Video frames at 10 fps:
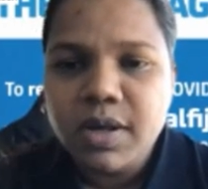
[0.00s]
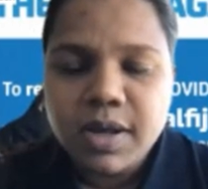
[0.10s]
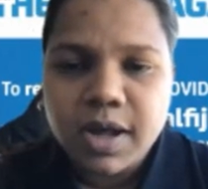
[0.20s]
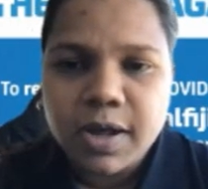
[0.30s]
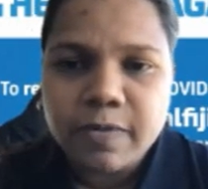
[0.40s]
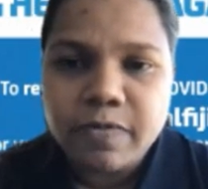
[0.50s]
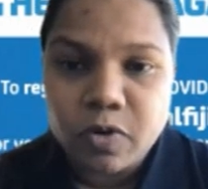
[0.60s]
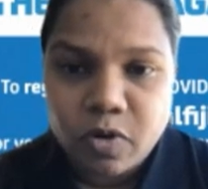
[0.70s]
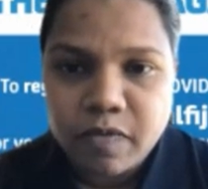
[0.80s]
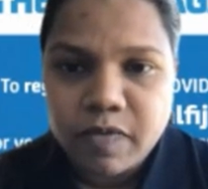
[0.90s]

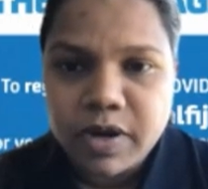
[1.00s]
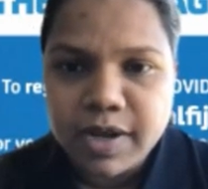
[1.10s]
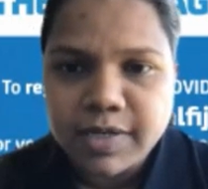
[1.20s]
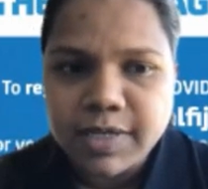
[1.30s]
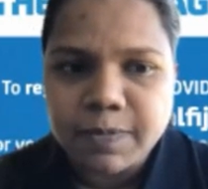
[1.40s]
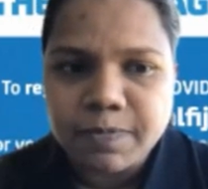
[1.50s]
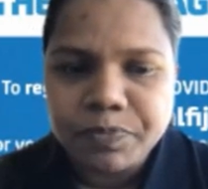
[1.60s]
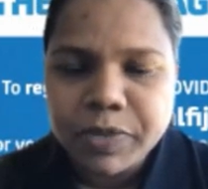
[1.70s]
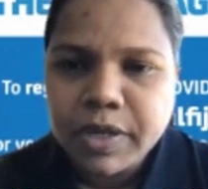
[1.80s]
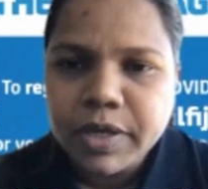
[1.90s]
for COVID-19.
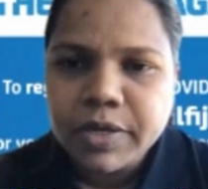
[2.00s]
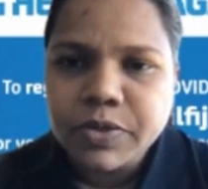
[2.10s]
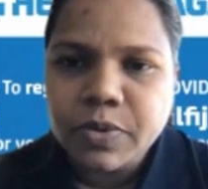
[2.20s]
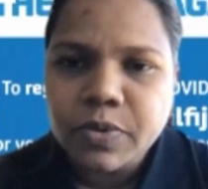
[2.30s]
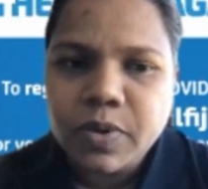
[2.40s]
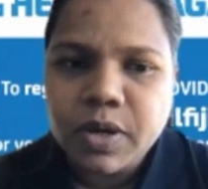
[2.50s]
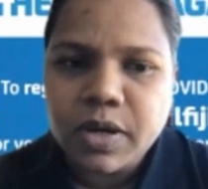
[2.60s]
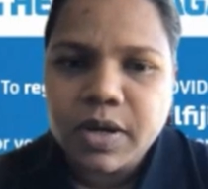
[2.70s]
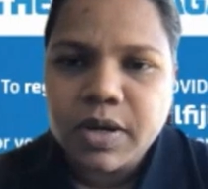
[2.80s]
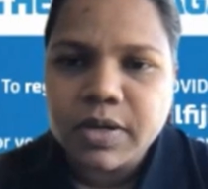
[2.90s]
So
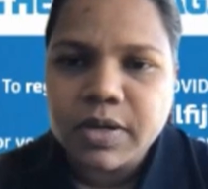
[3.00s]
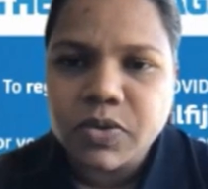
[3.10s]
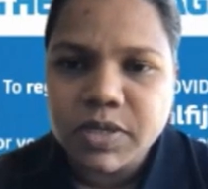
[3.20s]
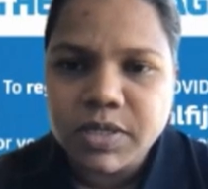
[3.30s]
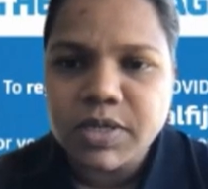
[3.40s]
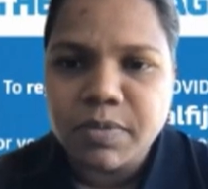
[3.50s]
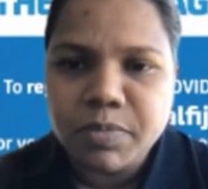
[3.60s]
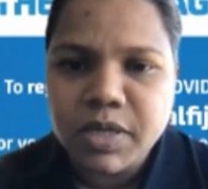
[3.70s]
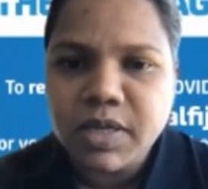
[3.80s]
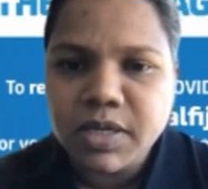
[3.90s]
this is
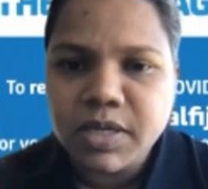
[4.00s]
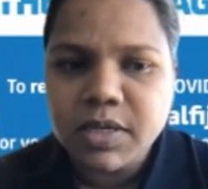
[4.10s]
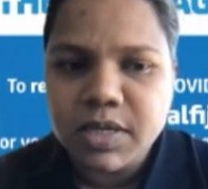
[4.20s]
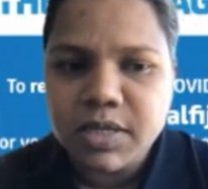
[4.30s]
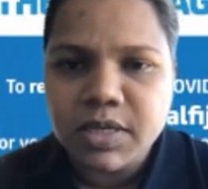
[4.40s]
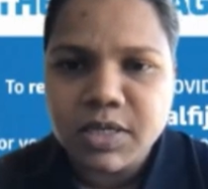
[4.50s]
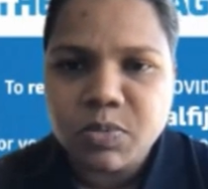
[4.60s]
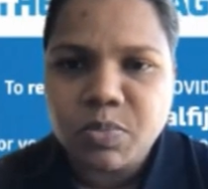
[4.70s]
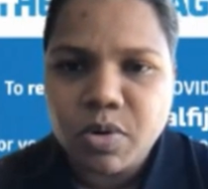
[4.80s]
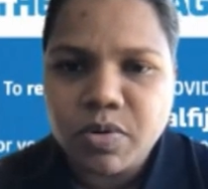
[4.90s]
something, these
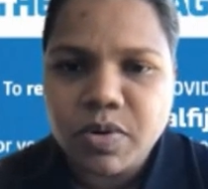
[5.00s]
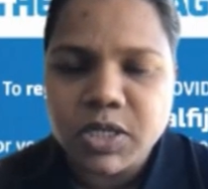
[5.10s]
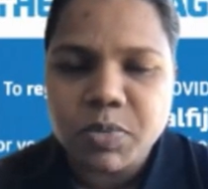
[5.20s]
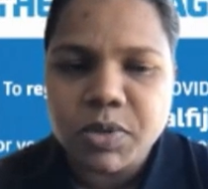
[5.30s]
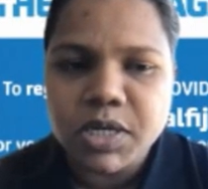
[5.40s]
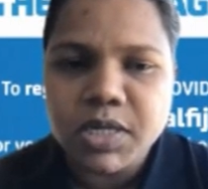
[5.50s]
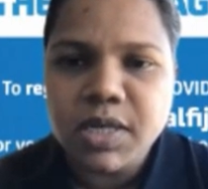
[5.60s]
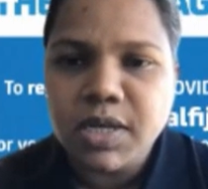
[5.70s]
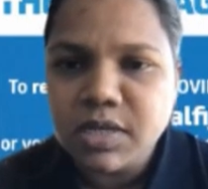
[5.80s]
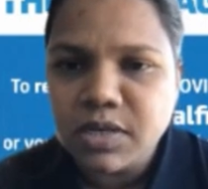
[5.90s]
things progress. But in
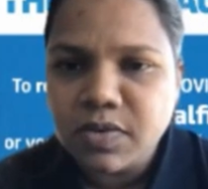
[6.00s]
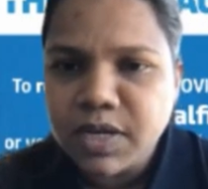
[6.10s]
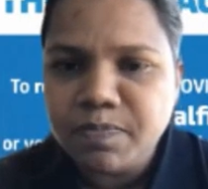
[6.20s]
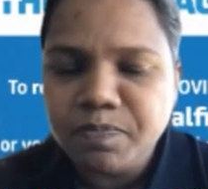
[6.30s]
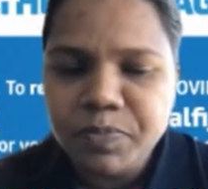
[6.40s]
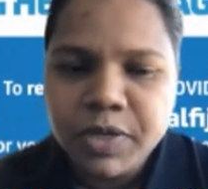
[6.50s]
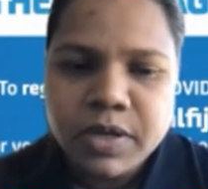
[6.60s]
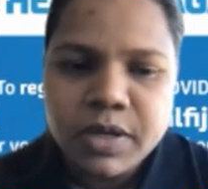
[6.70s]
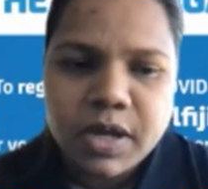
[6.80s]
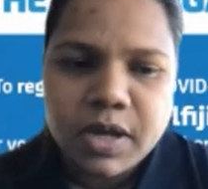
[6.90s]
the interim,
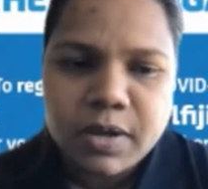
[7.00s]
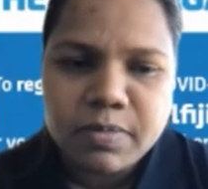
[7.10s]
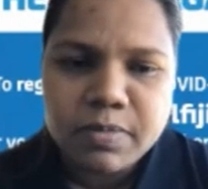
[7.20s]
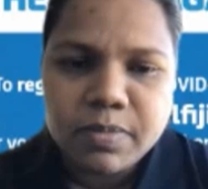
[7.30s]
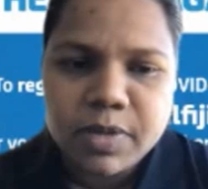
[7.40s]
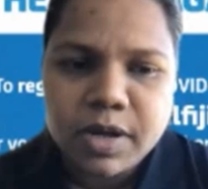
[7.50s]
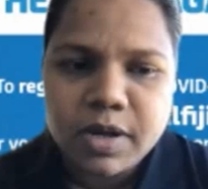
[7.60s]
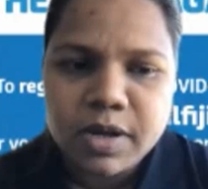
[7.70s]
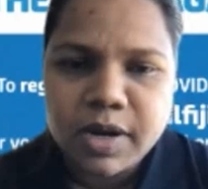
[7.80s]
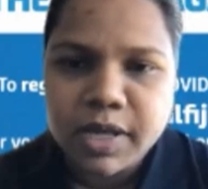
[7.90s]

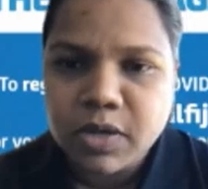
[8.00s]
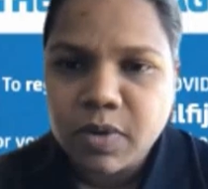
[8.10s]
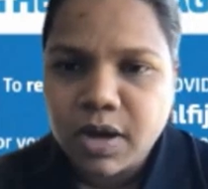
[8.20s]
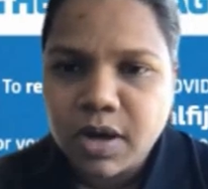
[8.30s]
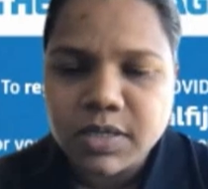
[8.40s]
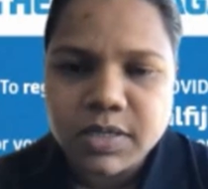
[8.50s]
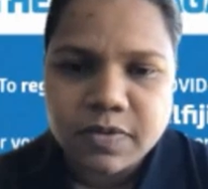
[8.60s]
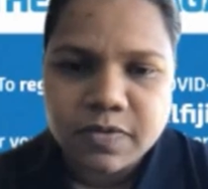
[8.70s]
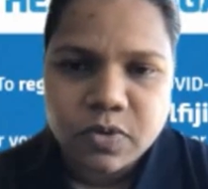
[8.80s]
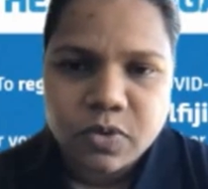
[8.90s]
like you asked,
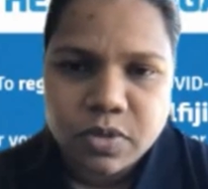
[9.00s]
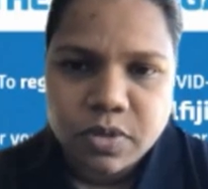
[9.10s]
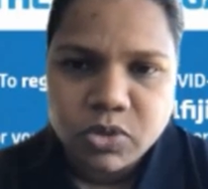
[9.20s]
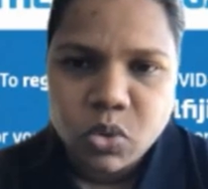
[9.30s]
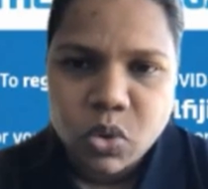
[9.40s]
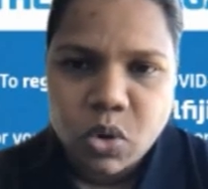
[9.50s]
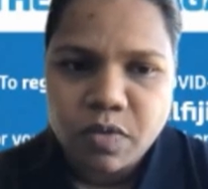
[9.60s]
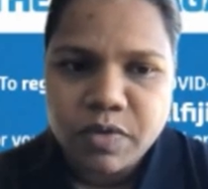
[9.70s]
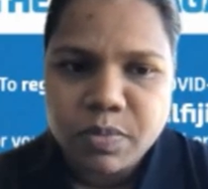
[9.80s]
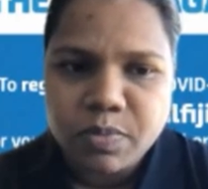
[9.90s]
for those who are
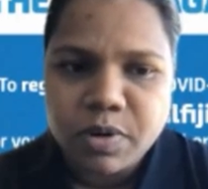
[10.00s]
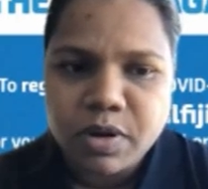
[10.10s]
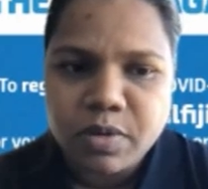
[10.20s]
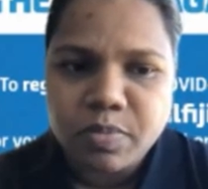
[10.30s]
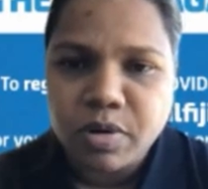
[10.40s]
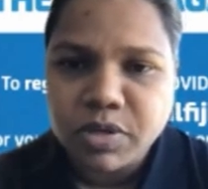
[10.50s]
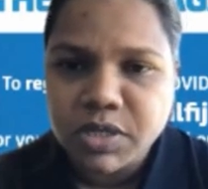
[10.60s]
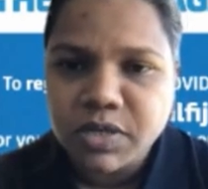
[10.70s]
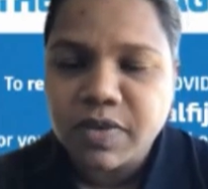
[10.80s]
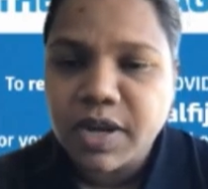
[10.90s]
COVID
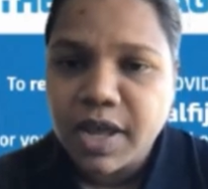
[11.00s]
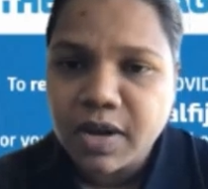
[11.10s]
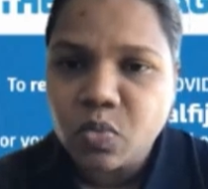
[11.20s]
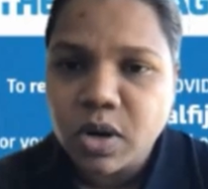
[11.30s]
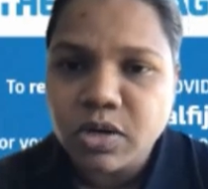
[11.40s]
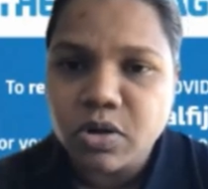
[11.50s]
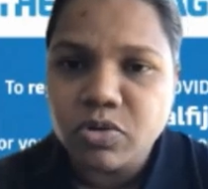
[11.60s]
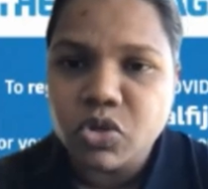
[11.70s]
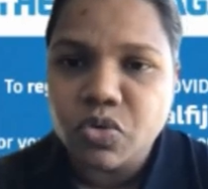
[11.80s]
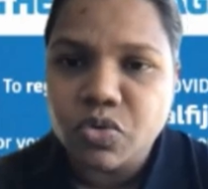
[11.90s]
positive and had 1
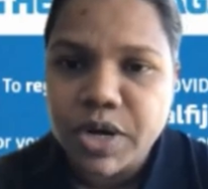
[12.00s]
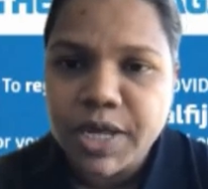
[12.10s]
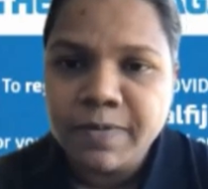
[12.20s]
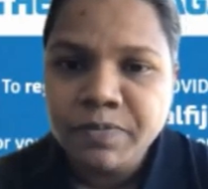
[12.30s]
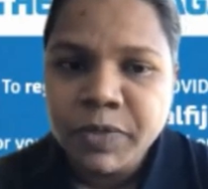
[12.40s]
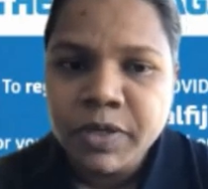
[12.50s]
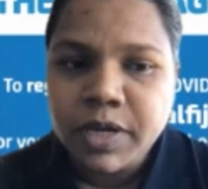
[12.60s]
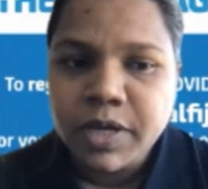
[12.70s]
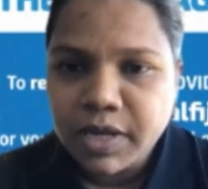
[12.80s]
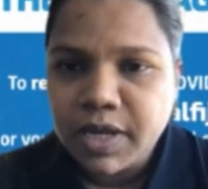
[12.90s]
dose already,
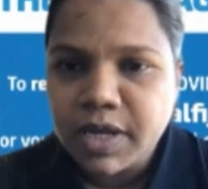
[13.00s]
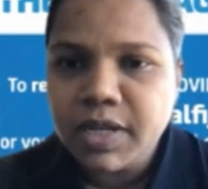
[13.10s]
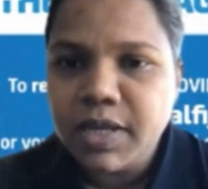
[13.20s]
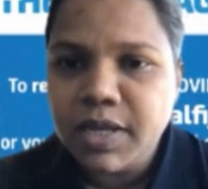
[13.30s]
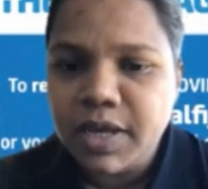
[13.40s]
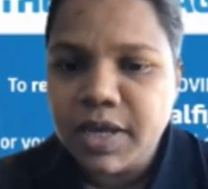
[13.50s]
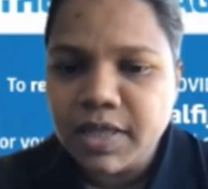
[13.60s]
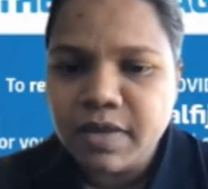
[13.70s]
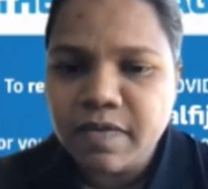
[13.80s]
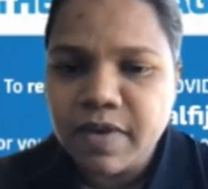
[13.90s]
can get
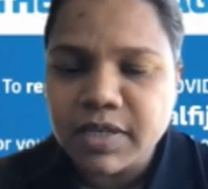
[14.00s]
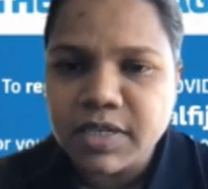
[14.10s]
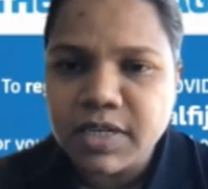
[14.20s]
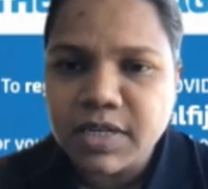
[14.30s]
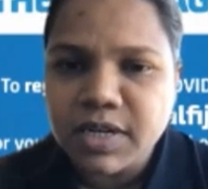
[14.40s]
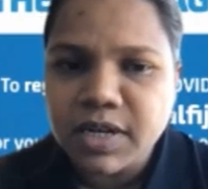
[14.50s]
their vaccine